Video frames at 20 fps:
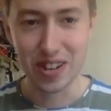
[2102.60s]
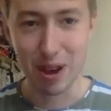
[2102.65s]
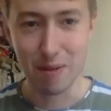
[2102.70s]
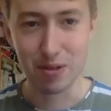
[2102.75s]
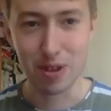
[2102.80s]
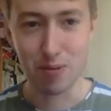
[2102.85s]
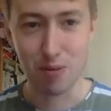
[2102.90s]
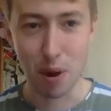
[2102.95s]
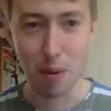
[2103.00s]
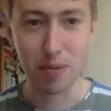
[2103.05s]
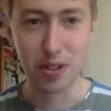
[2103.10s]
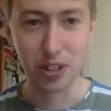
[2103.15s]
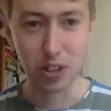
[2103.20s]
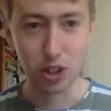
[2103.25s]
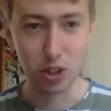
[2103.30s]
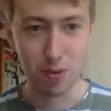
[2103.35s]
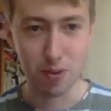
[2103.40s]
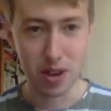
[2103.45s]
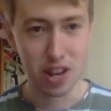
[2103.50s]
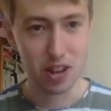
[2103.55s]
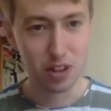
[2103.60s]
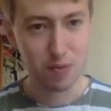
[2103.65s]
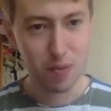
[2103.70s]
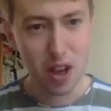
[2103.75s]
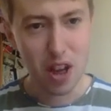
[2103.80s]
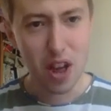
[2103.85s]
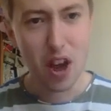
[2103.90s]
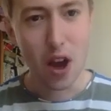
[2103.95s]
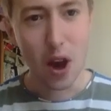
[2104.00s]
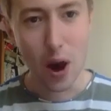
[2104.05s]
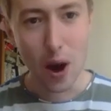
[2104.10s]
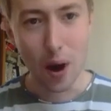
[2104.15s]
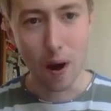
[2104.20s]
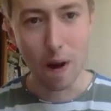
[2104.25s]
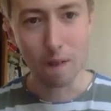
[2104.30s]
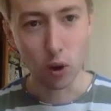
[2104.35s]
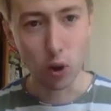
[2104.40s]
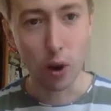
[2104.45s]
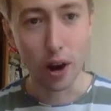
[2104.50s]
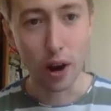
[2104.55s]
Deputy Prime Minister's speech.
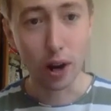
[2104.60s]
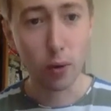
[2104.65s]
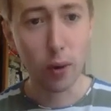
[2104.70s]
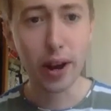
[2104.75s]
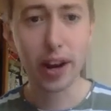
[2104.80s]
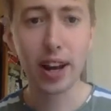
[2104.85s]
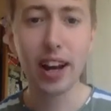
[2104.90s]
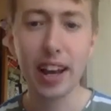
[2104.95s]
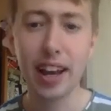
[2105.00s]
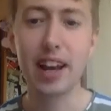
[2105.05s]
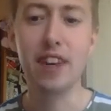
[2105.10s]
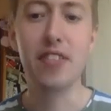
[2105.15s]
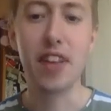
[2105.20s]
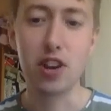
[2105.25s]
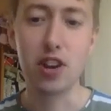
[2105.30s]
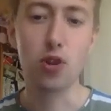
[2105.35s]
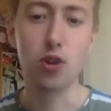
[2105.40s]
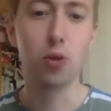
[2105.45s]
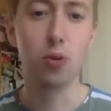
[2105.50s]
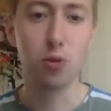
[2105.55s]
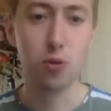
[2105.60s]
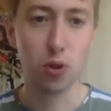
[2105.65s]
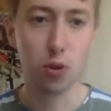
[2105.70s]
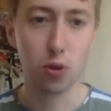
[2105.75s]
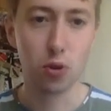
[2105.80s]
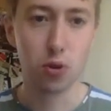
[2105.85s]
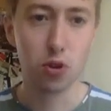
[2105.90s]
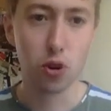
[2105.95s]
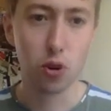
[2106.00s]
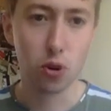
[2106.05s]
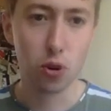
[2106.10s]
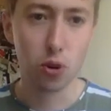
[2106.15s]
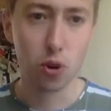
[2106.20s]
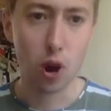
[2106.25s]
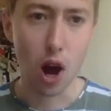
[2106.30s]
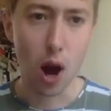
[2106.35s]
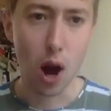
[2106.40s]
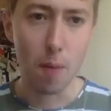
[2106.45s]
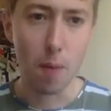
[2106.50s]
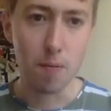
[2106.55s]
quite quickly, and then
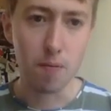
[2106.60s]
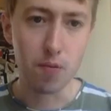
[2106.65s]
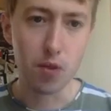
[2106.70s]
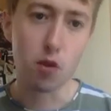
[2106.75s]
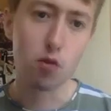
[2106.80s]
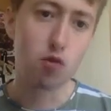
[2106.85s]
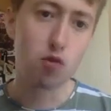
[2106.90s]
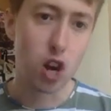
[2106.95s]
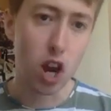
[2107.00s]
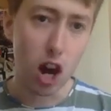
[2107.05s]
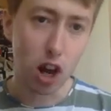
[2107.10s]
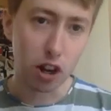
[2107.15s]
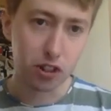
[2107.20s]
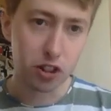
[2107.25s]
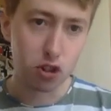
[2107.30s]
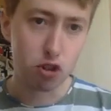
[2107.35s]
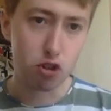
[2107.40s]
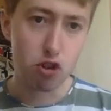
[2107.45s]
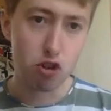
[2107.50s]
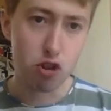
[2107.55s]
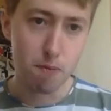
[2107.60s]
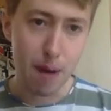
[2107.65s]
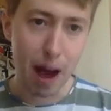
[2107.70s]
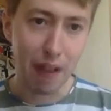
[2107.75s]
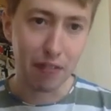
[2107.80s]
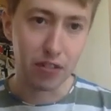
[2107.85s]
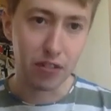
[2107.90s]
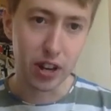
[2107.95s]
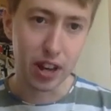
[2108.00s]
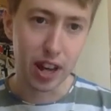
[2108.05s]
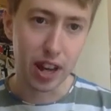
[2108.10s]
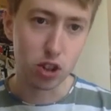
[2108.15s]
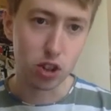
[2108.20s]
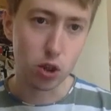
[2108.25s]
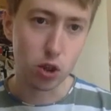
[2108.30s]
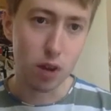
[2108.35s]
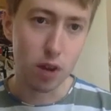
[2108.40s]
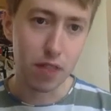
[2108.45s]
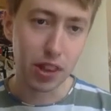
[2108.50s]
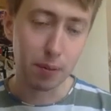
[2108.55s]
you're reluctant to abandon it.
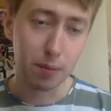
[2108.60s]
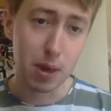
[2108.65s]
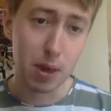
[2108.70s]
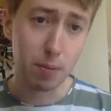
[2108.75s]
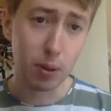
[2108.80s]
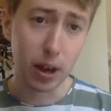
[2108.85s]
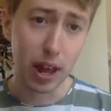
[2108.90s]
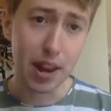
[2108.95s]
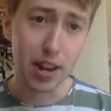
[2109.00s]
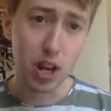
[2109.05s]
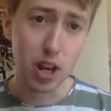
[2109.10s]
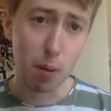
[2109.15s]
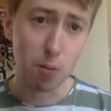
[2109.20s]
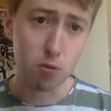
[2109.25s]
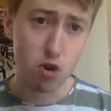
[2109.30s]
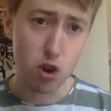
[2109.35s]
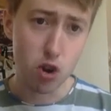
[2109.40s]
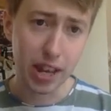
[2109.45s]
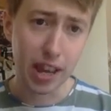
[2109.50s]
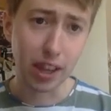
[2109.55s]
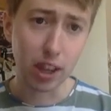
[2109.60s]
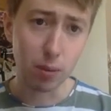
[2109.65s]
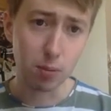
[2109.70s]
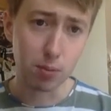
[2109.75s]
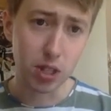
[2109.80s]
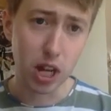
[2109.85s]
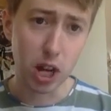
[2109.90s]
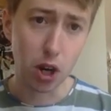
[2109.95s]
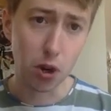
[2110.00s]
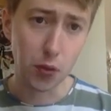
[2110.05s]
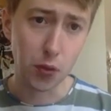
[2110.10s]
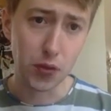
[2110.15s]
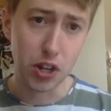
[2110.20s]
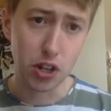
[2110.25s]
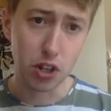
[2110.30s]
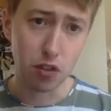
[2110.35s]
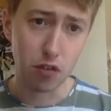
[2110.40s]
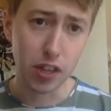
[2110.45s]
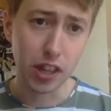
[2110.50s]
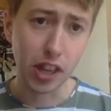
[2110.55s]
So I think people end up tricking themselves
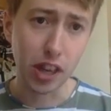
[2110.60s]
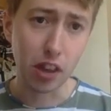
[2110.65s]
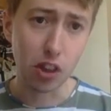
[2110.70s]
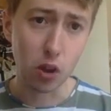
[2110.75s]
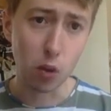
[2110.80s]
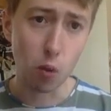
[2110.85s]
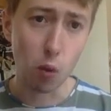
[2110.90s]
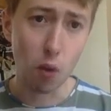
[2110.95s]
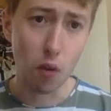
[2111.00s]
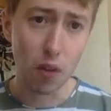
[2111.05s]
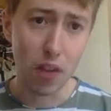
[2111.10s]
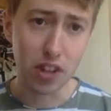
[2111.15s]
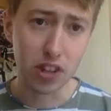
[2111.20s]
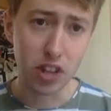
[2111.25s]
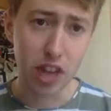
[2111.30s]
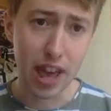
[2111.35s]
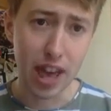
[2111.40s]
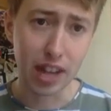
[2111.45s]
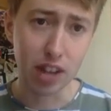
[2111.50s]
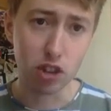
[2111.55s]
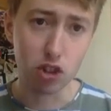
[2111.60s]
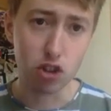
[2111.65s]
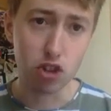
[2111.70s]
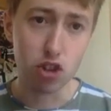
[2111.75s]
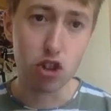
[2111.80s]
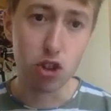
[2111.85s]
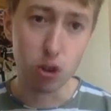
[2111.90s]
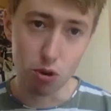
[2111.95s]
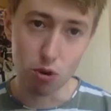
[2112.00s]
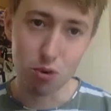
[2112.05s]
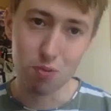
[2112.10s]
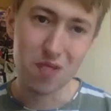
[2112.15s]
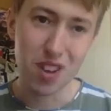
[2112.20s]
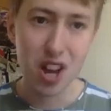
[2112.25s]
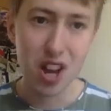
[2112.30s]
into thinking that what they're saying is new,